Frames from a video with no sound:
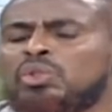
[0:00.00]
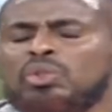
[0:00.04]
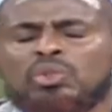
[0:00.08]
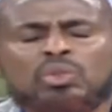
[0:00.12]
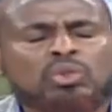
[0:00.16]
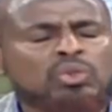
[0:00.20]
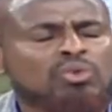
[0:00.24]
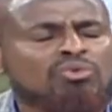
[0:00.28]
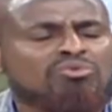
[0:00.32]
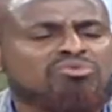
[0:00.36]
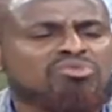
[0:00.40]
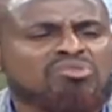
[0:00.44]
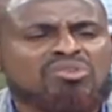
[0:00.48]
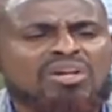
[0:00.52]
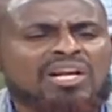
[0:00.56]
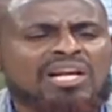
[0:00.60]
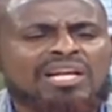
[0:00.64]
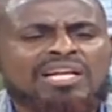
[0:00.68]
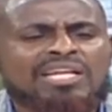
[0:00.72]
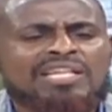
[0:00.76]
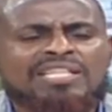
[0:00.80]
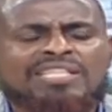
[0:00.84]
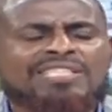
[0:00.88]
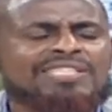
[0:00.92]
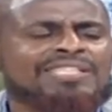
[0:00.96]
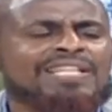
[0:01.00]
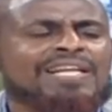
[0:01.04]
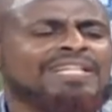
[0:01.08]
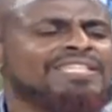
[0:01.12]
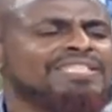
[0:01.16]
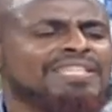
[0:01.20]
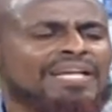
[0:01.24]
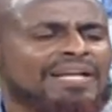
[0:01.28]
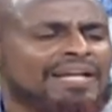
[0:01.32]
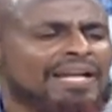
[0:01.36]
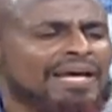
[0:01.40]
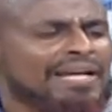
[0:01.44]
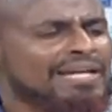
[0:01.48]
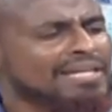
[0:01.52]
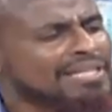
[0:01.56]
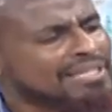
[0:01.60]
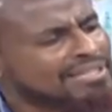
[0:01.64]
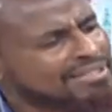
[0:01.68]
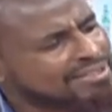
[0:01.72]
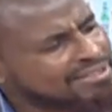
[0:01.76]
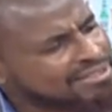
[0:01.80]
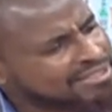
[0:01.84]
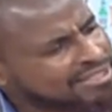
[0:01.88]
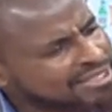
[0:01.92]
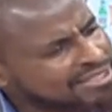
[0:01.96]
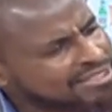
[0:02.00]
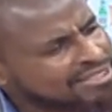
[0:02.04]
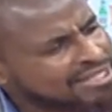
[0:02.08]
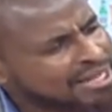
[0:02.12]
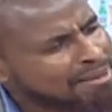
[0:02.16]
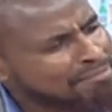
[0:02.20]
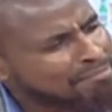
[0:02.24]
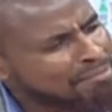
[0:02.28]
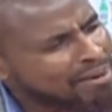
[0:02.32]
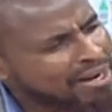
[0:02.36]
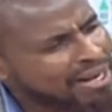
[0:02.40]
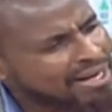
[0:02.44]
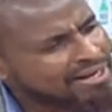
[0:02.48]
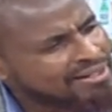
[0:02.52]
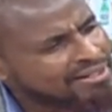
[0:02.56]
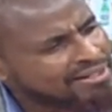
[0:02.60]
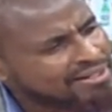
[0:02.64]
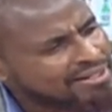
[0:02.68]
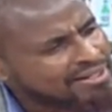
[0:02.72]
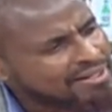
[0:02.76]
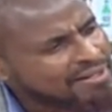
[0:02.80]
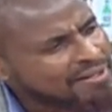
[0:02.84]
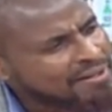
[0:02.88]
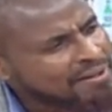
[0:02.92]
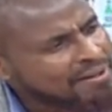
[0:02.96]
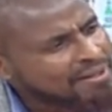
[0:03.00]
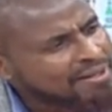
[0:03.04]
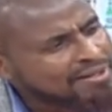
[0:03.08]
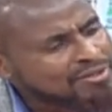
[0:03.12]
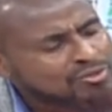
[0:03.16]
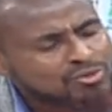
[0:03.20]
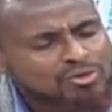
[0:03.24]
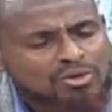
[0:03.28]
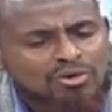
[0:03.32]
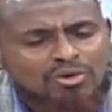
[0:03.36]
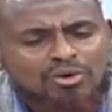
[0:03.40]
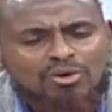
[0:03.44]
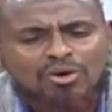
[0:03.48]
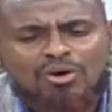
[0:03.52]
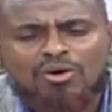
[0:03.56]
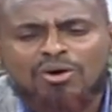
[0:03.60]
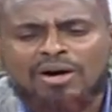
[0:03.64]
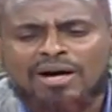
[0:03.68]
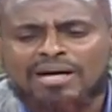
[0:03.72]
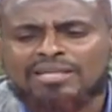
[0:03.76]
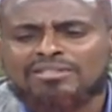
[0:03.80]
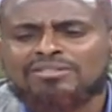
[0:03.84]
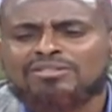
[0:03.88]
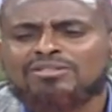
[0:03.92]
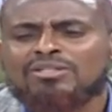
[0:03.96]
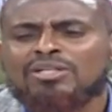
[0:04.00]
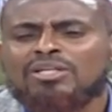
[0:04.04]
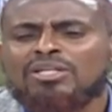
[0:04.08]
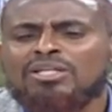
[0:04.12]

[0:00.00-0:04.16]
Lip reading: you feel irritated, and he's just a blood. Sonko has,